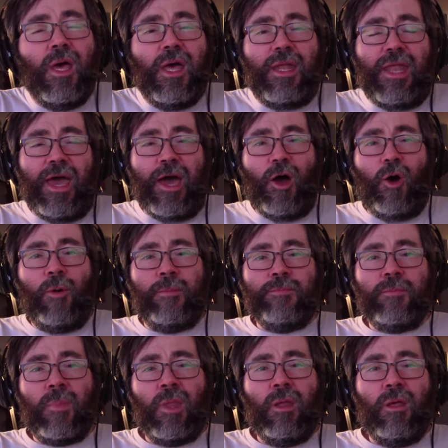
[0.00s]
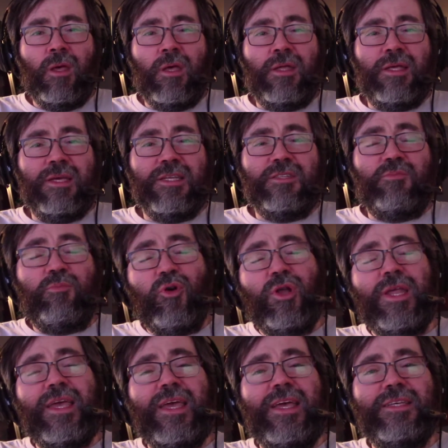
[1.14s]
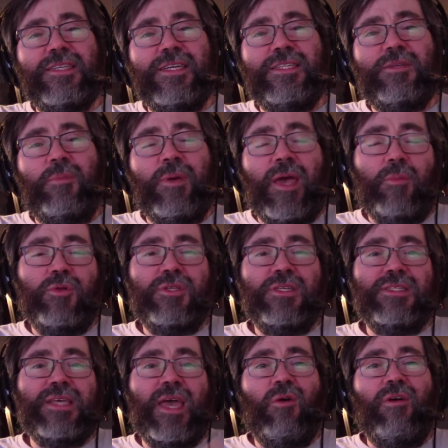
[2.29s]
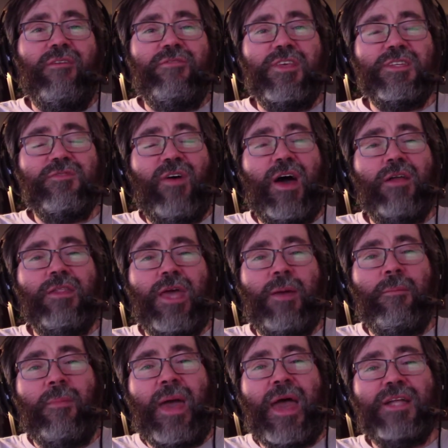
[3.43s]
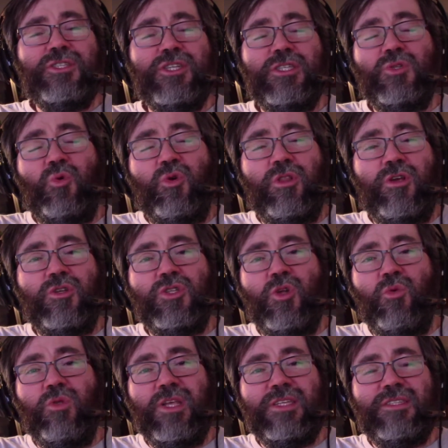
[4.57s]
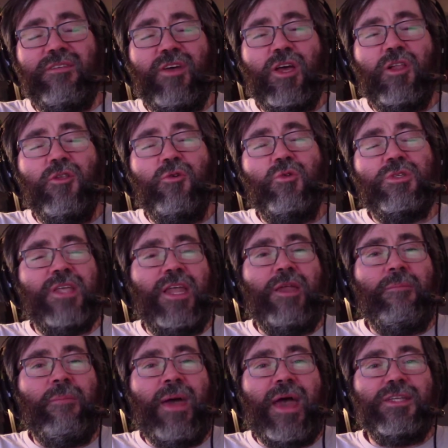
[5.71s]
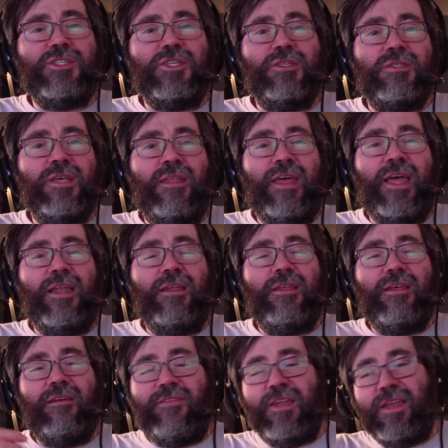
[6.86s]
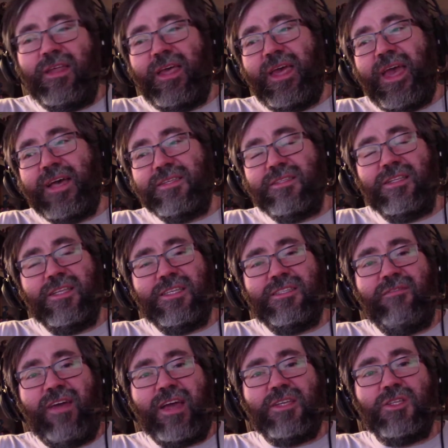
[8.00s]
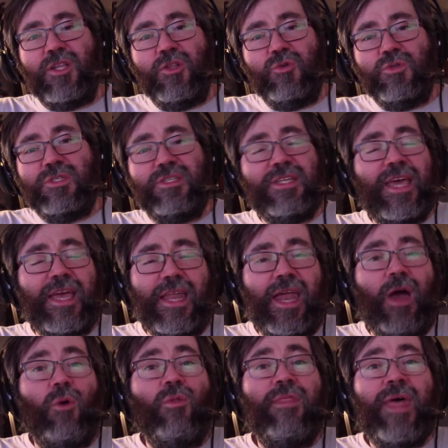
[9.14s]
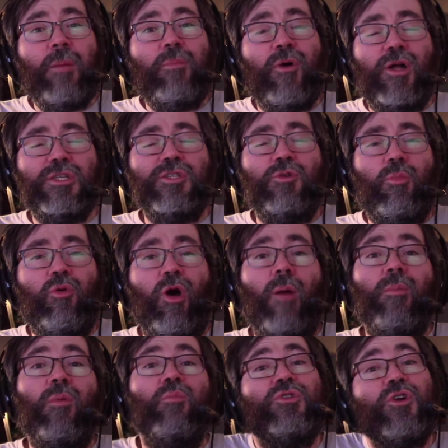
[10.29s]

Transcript: Now, it's pretty easy to be able to say if this file name matches or there's no list of includes, then it matches. And then if it has a list of excludes, take it out. That part's no problem.